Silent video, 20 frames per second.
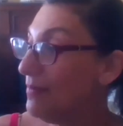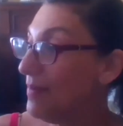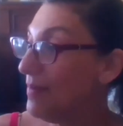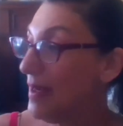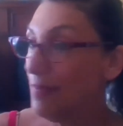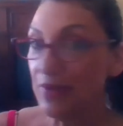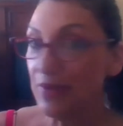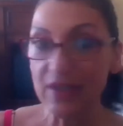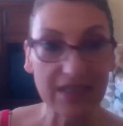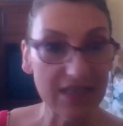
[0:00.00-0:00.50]

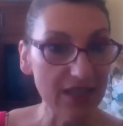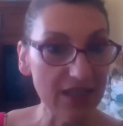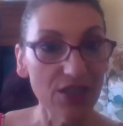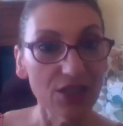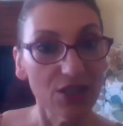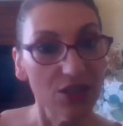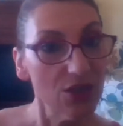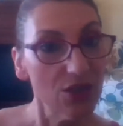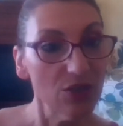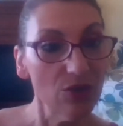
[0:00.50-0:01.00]
people
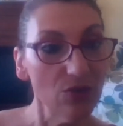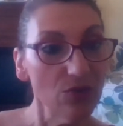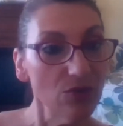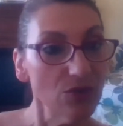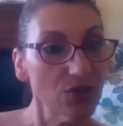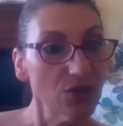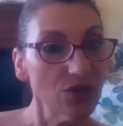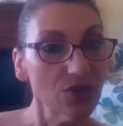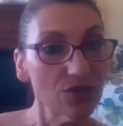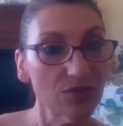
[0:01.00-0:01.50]
didn't do
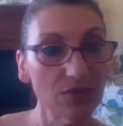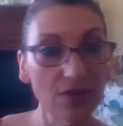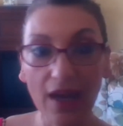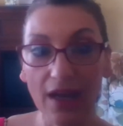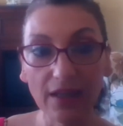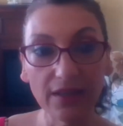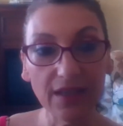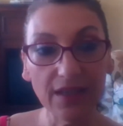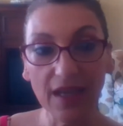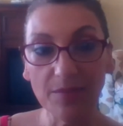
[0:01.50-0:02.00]

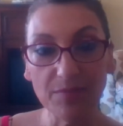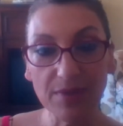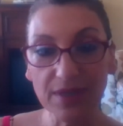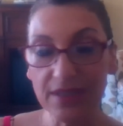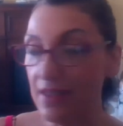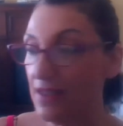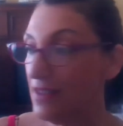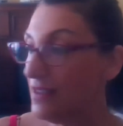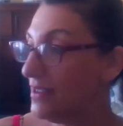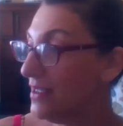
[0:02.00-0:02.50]
online
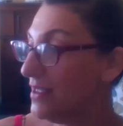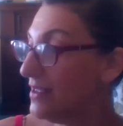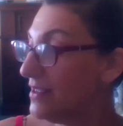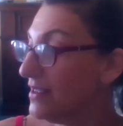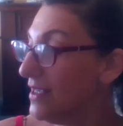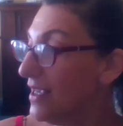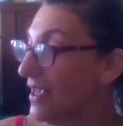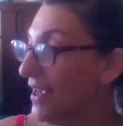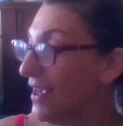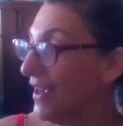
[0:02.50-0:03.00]
businesses.
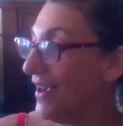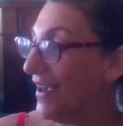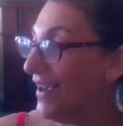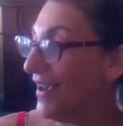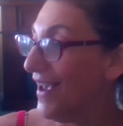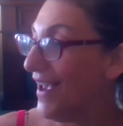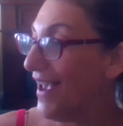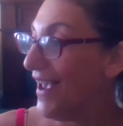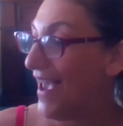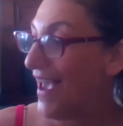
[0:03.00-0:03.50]

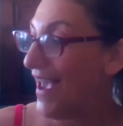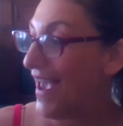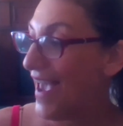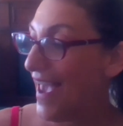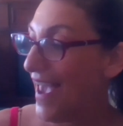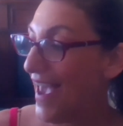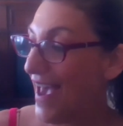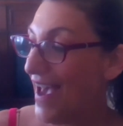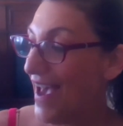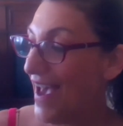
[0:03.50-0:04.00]

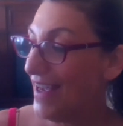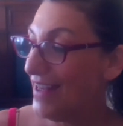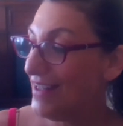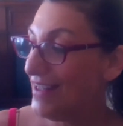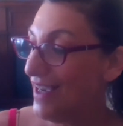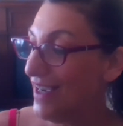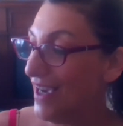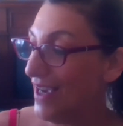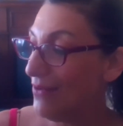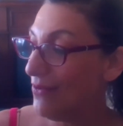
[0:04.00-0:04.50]
And
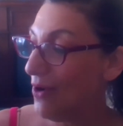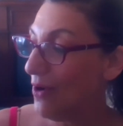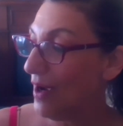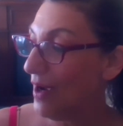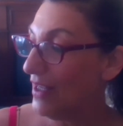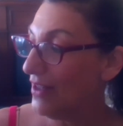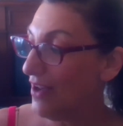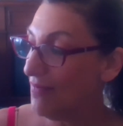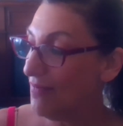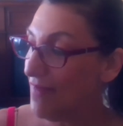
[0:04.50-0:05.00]
I wrote, I
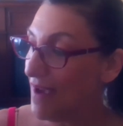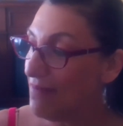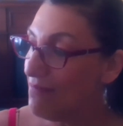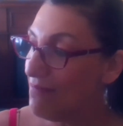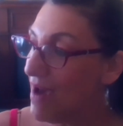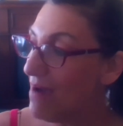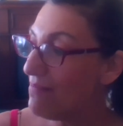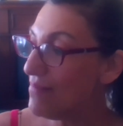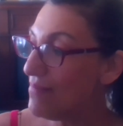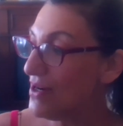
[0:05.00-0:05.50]
love my
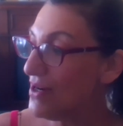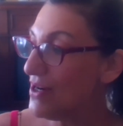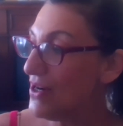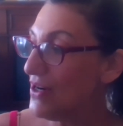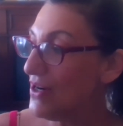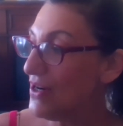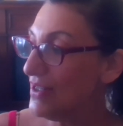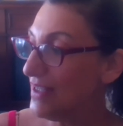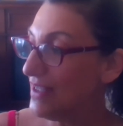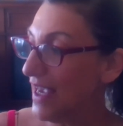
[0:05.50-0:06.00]

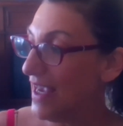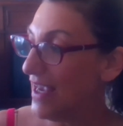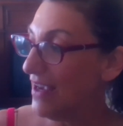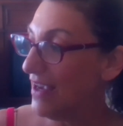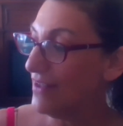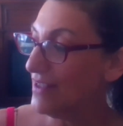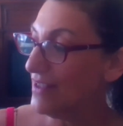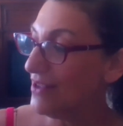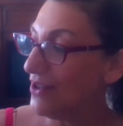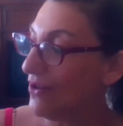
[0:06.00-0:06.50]
members. I have
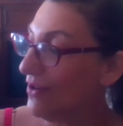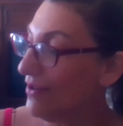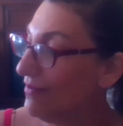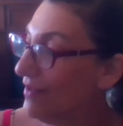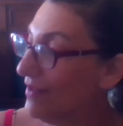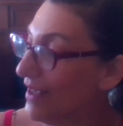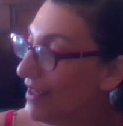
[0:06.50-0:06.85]
these little,